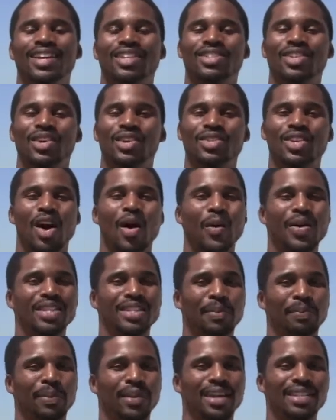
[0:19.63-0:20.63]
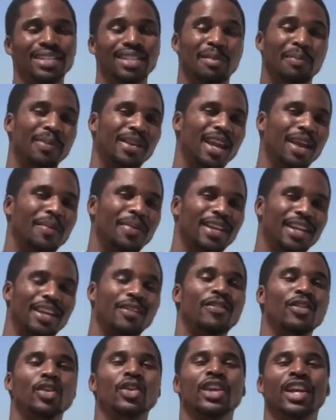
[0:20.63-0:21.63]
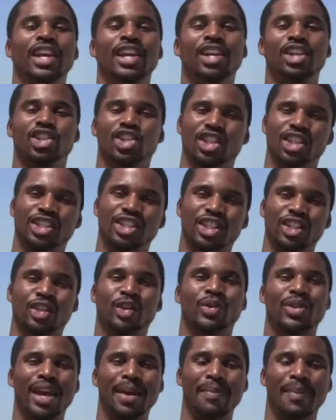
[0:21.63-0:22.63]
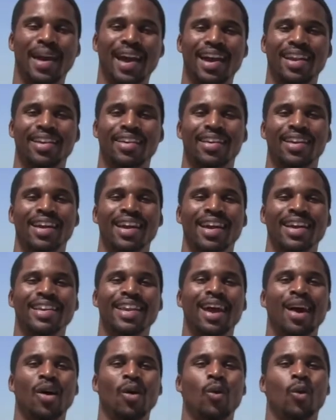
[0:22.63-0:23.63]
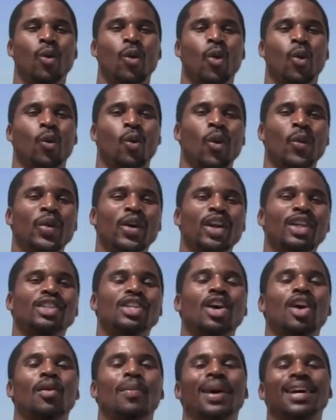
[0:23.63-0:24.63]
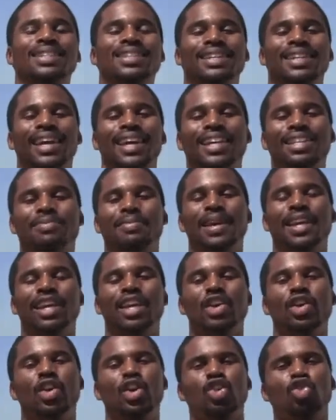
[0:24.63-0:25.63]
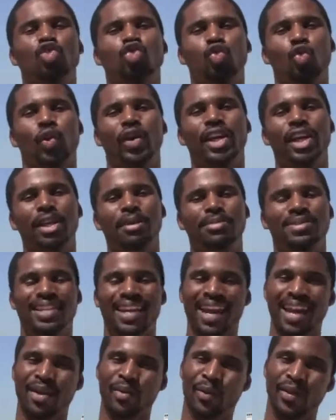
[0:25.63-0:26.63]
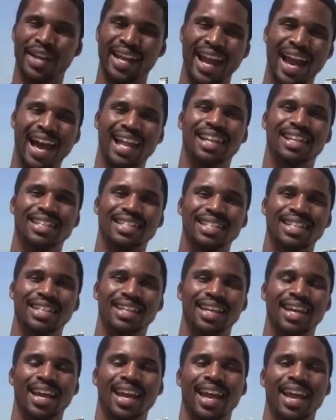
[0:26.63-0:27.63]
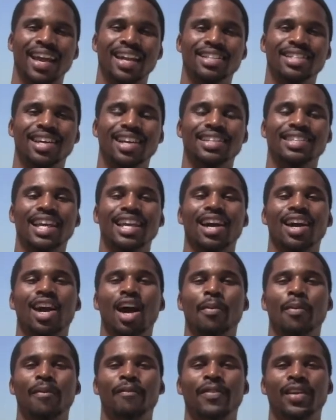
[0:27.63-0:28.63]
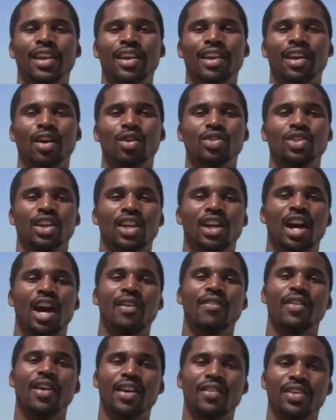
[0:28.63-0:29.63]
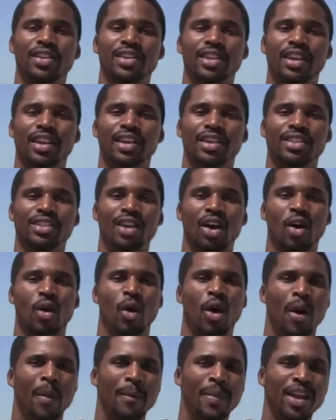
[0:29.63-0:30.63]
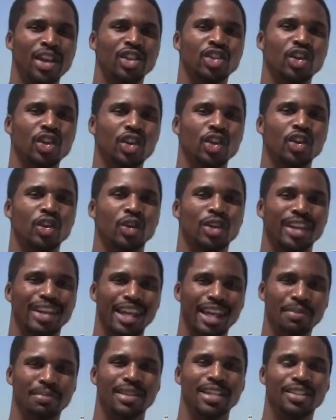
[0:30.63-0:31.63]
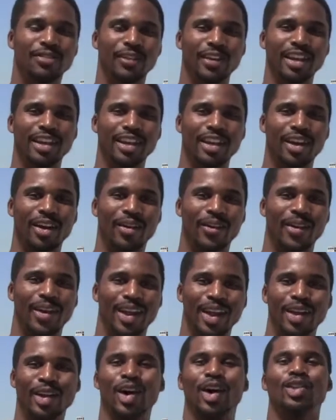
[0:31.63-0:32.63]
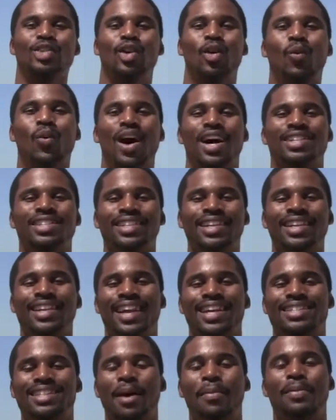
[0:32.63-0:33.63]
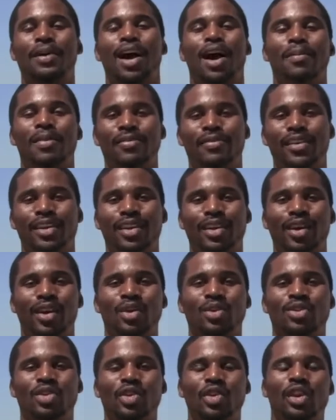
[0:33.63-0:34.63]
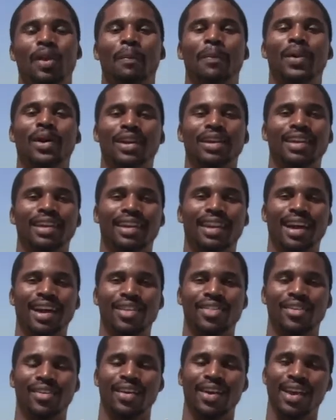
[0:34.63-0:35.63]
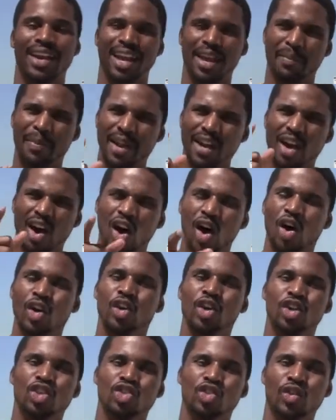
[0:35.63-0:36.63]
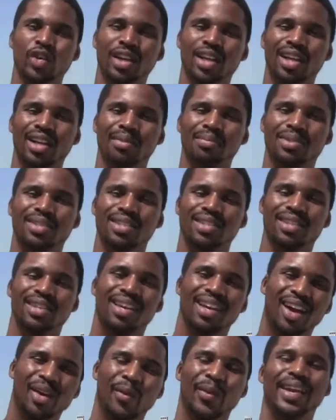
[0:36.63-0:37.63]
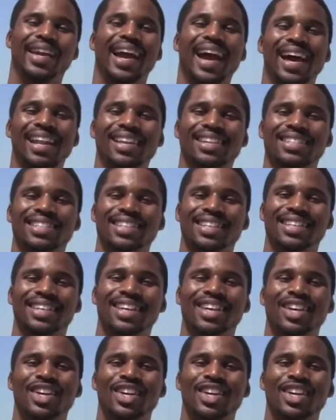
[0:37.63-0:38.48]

So it's always a blessing to be able to give you the energy to do that matter. Now, what we're going to talk about today is making your dreams a reality. And it's going to take a couple videos to cover everything, so make sure you keep this video and also watch the next upcoming video so you can put it together and make all your dreams a reality.